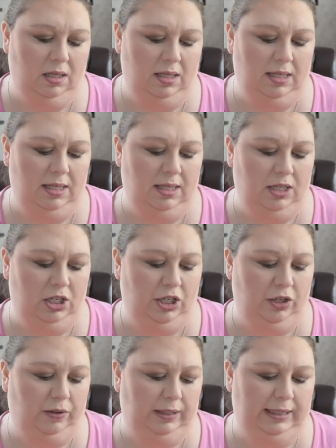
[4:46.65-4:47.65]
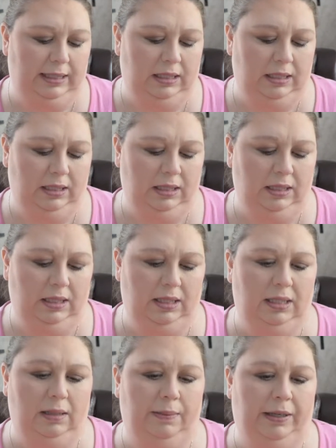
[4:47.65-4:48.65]
This is in Yielded.
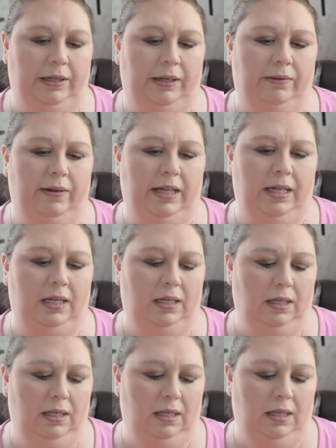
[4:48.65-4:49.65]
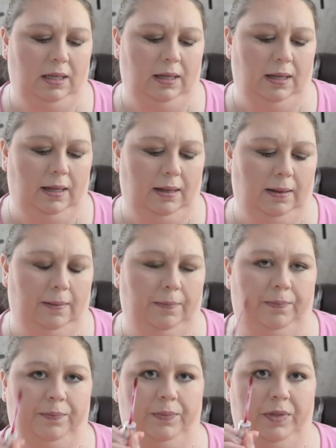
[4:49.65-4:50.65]
It's a berry red um,
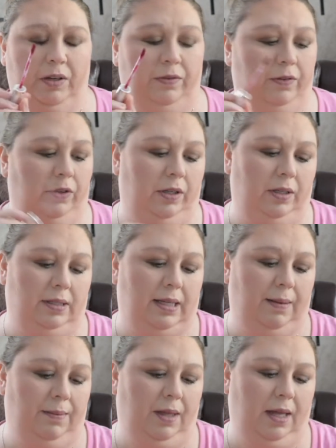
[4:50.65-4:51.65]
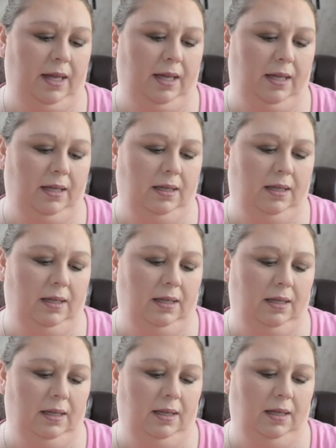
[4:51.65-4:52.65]
Doe same thing.
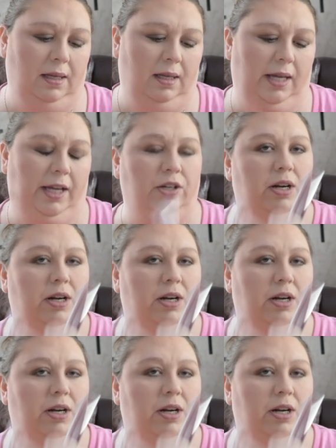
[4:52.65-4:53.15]
It